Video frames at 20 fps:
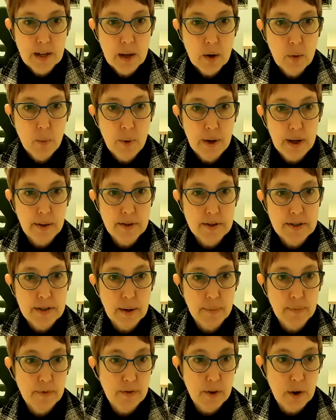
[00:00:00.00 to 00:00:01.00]
with
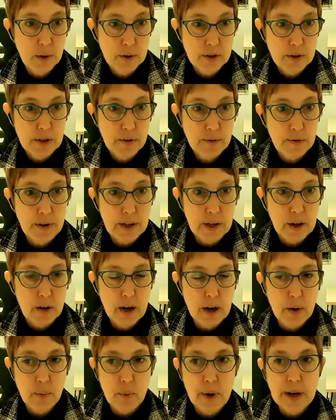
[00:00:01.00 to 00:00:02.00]
some folks to figure
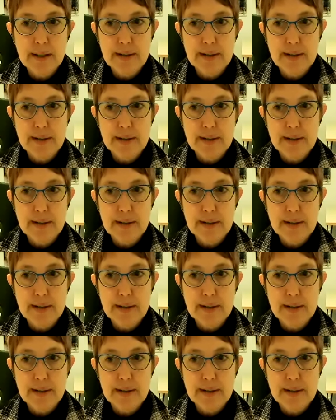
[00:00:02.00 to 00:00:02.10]
out what